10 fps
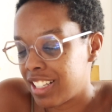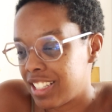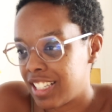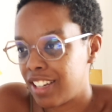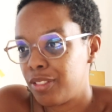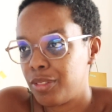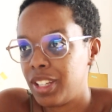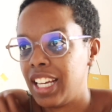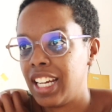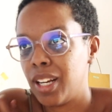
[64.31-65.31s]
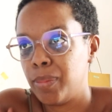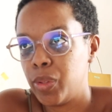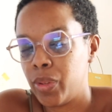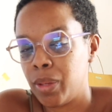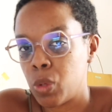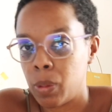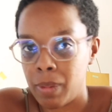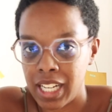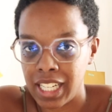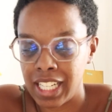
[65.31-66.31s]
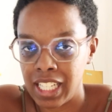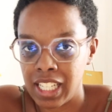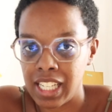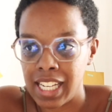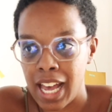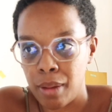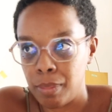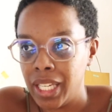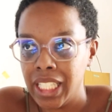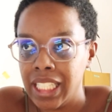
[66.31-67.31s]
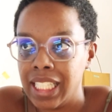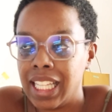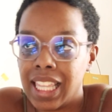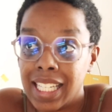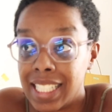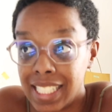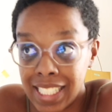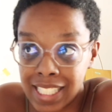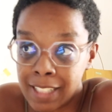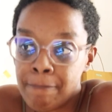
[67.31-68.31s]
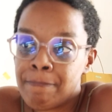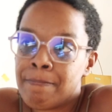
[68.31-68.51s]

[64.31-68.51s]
that stuff and I'm doing more back-end admin-y things.